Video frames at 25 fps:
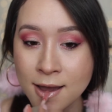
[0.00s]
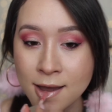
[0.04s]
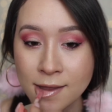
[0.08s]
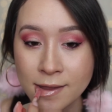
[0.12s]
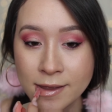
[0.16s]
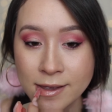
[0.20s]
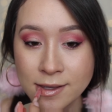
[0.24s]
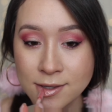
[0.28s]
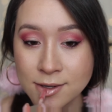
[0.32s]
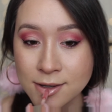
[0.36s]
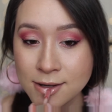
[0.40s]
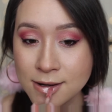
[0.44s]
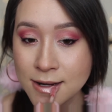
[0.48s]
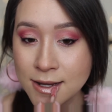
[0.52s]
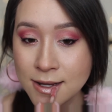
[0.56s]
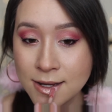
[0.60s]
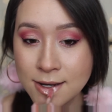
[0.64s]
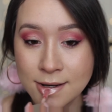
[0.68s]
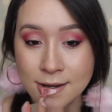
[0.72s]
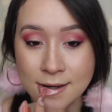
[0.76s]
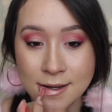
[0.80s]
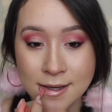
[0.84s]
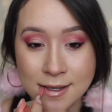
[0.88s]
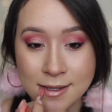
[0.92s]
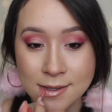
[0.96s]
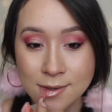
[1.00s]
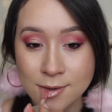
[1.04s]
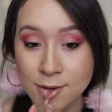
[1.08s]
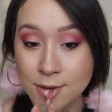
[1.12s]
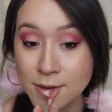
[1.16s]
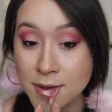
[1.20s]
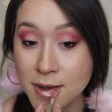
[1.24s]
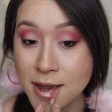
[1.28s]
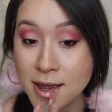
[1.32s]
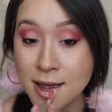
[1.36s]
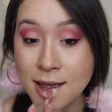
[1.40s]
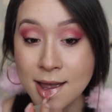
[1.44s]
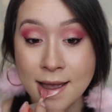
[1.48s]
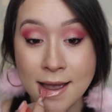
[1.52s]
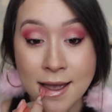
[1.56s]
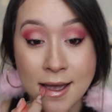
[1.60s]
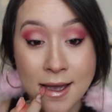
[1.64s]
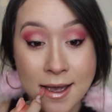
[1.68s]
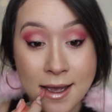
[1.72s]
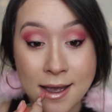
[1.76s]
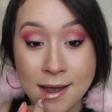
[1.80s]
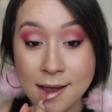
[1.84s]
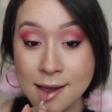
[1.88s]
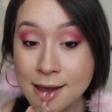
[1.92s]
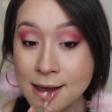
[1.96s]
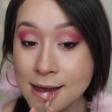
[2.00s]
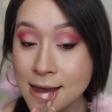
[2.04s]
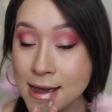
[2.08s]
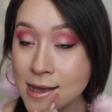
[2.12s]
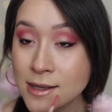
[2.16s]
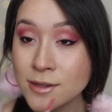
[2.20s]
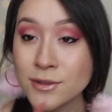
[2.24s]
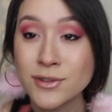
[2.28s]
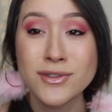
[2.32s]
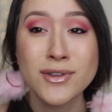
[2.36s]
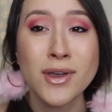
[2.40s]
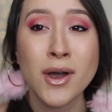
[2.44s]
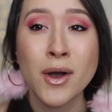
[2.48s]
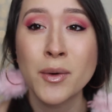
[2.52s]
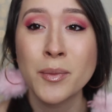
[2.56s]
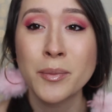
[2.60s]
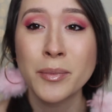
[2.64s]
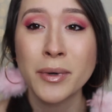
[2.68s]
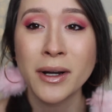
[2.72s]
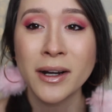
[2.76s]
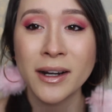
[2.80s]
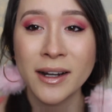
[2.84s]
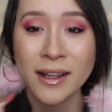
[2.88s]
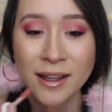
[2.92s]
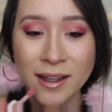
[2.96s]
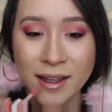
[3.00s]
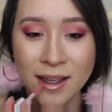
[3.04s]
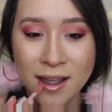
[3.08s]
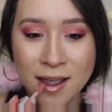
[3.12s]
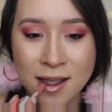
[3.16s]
This one is just so pretty.